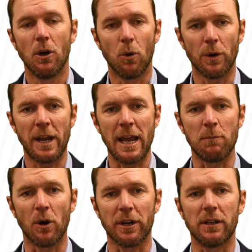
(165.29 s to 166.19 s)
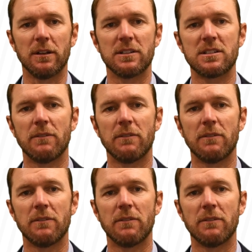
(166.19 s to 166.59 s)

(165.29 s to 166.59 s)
or in Haymarket at